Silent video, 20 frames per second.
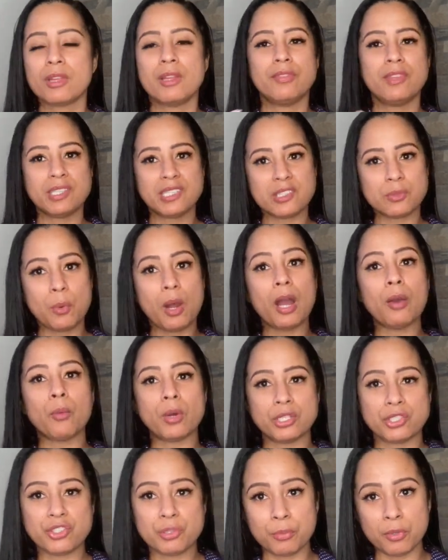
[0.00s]
This is what I
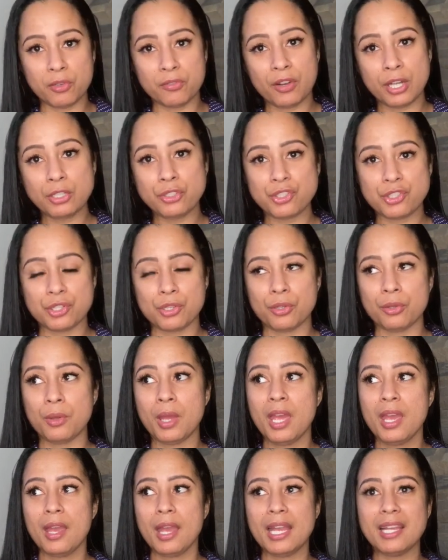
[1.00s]
want to move on to.
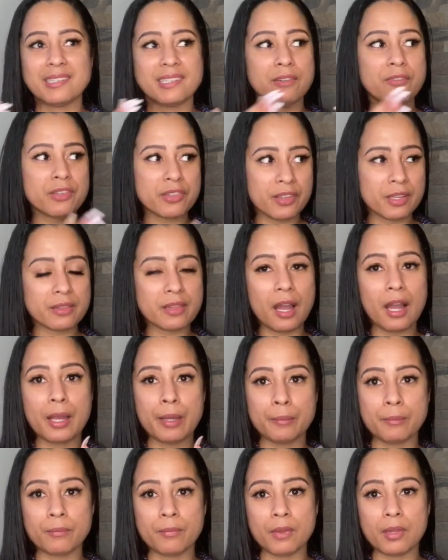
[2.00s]
Is everything that
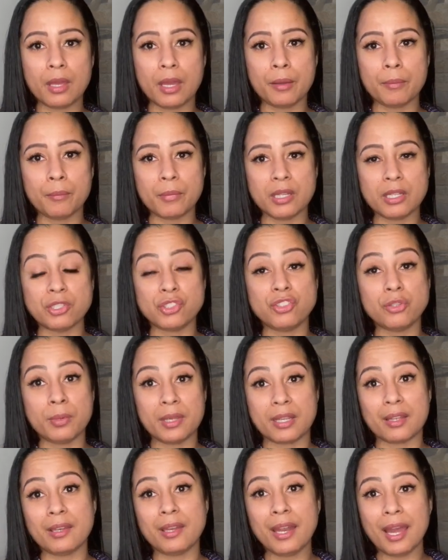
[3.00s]
I'm
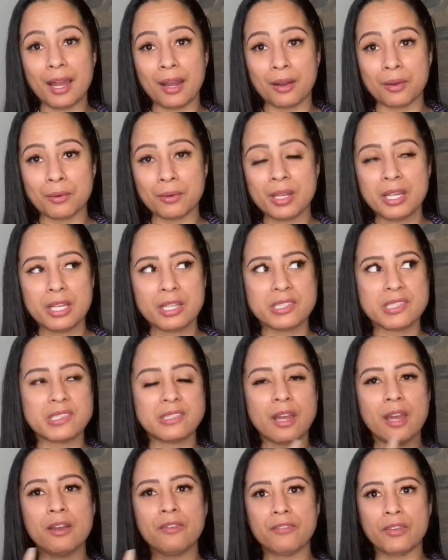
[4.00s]
doing now
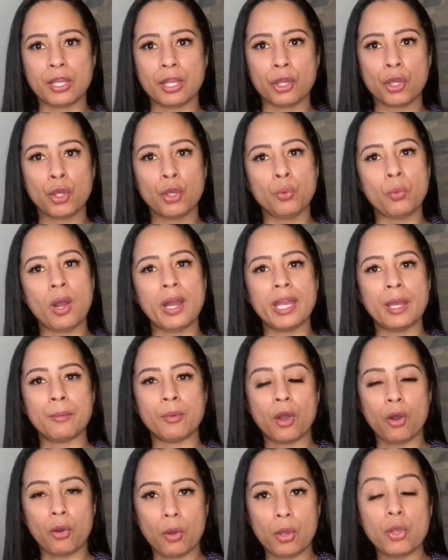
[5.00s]
serving who I
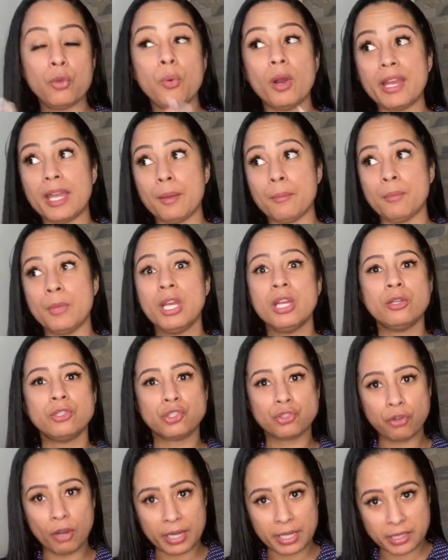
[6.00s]
am
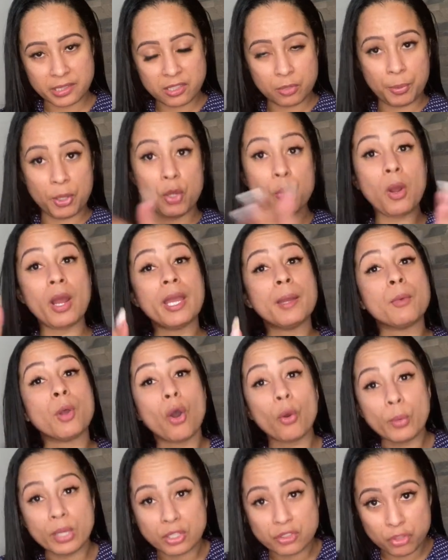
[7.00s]
trying to be, who I am
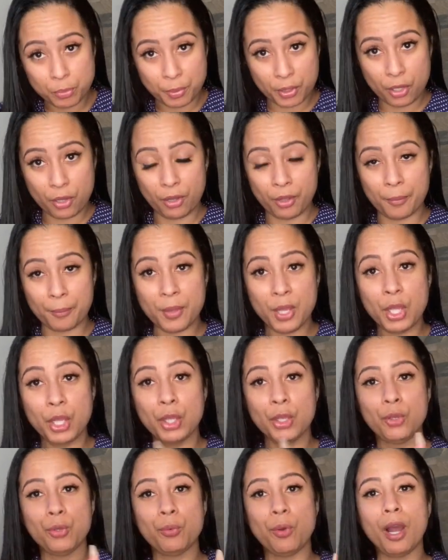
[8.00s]
going to become,
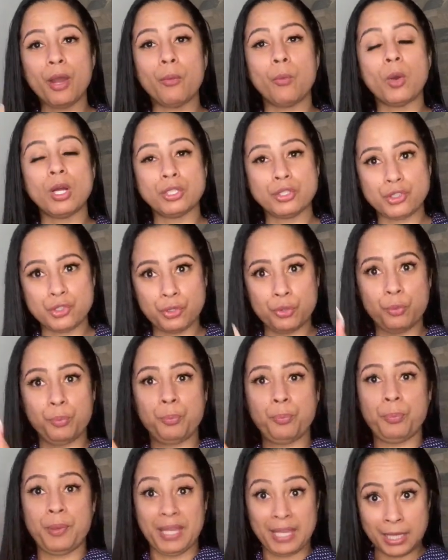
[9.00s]
who I want to
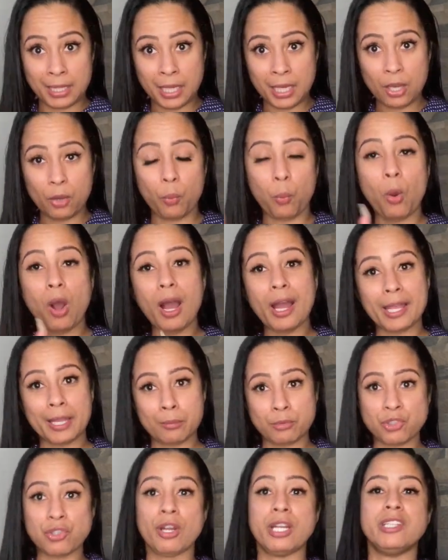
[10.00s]
be, what I
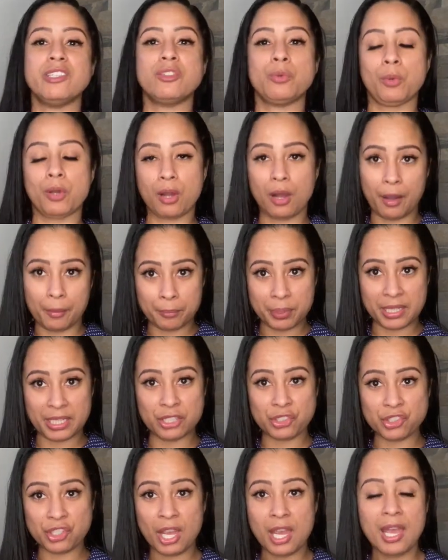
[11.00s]
am trying to
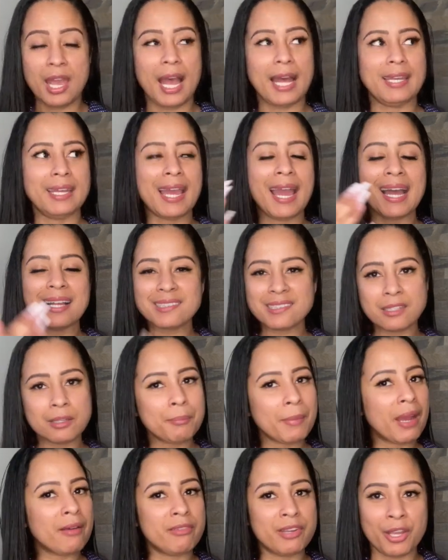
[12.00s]
accomplish? And it has to
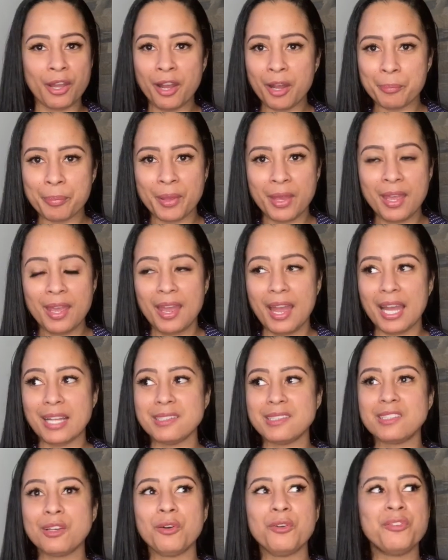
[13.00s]
marry up.
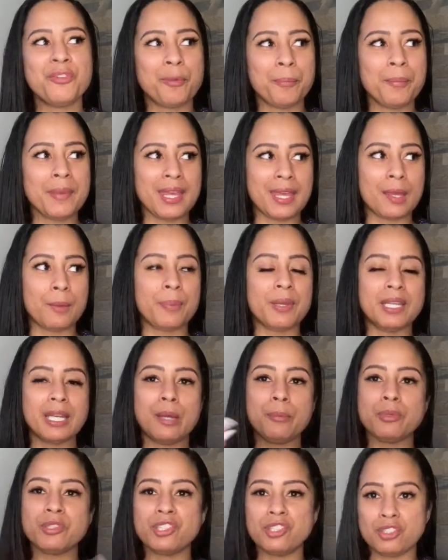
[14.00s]
And so for me, being
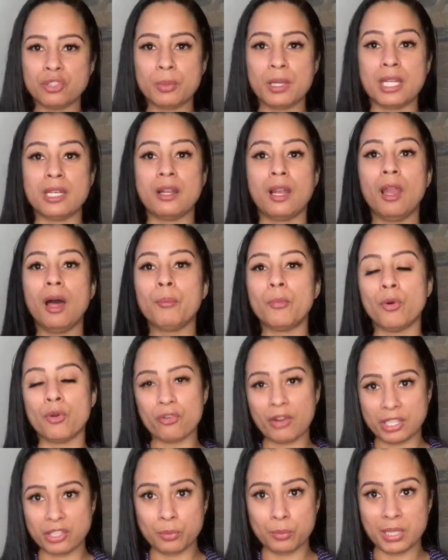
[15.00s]
able to do it in a lot more
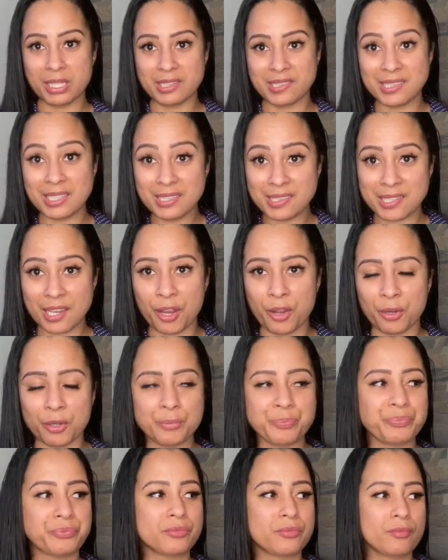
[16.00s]
granular
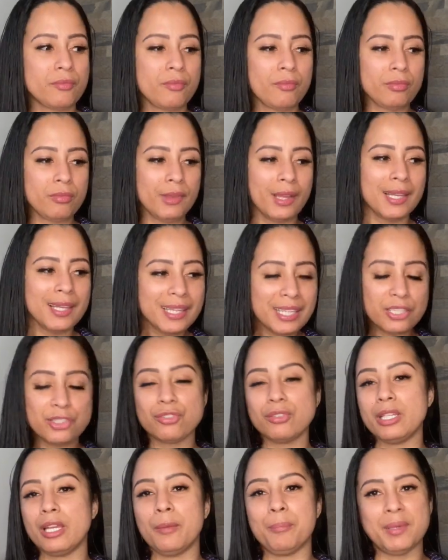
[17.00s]
detail,
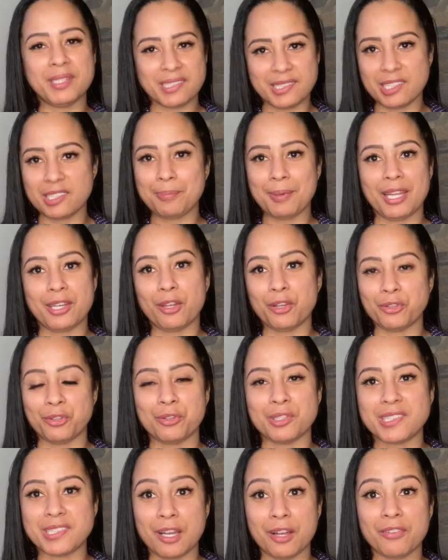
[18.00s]
literally a business plan on
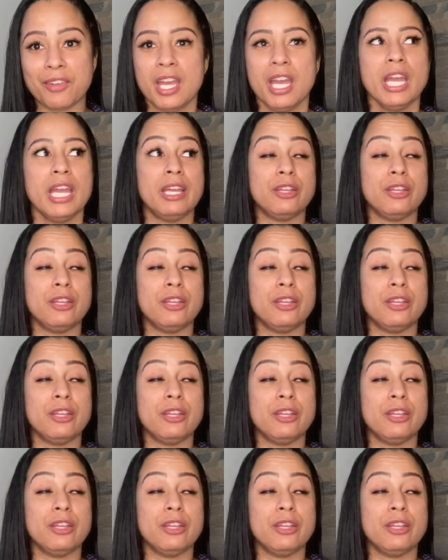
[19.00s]
yourself.